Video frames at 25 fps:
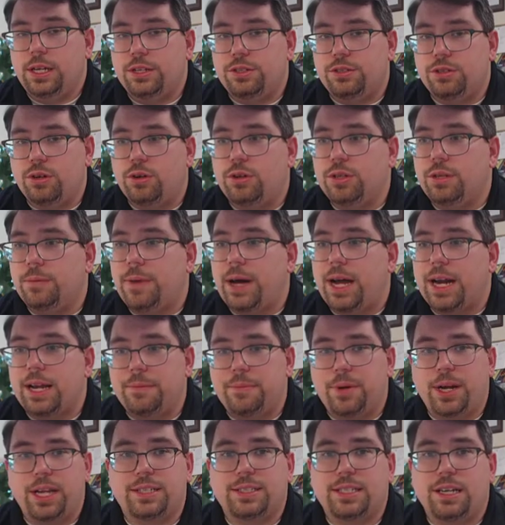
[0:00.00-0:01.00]
So the body
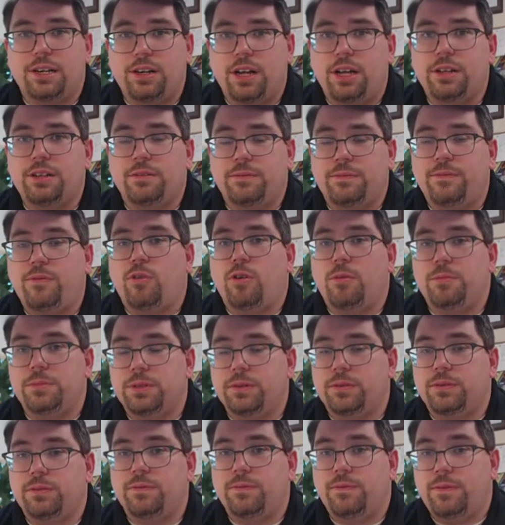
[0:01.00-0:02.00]
breaks down other
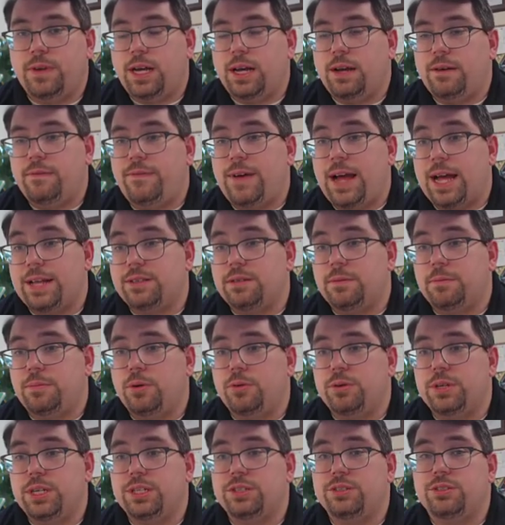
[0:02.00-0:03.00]
forms of fats and
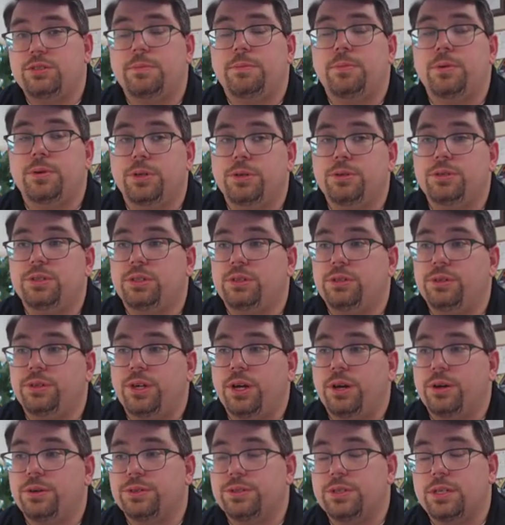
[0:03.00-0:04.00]
proteins to produce
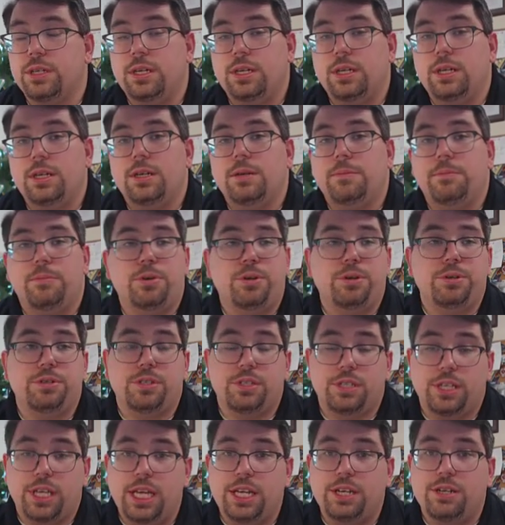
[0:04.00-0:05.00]
glucose,
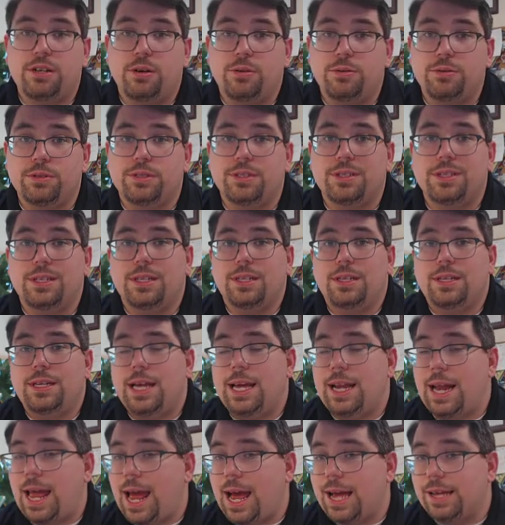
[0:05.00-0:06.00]
produces ketones
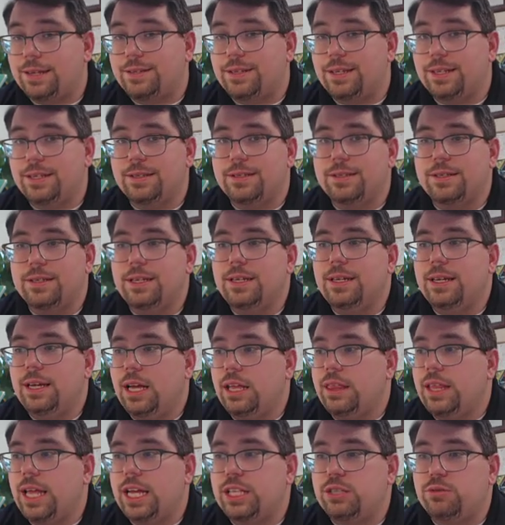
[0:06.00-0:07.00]
and acids,
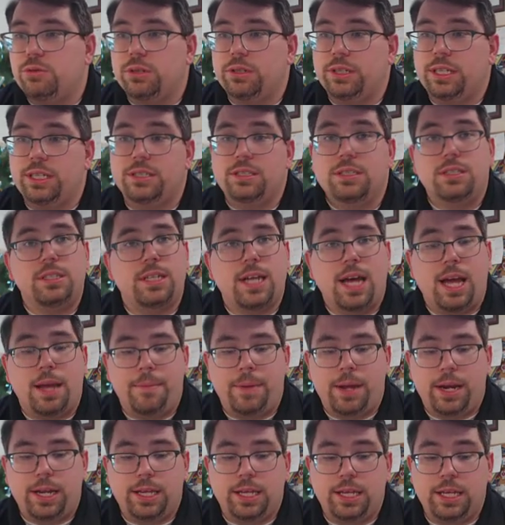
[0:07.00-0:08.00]
and that's what leads to
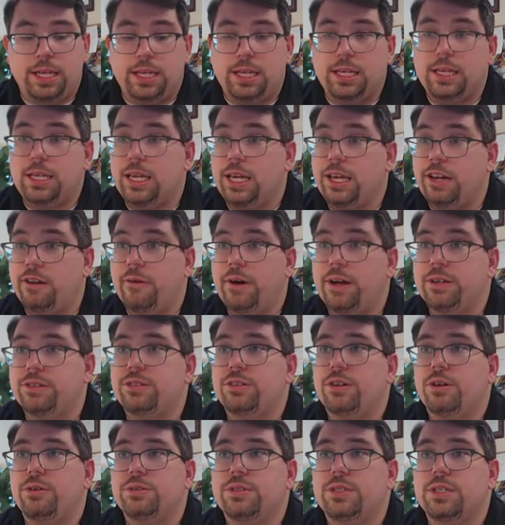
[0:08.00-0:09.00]
diabetic
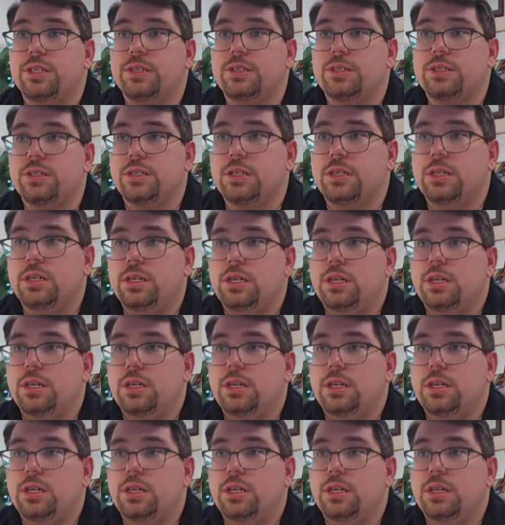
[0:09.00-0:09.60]
ketoacidosis.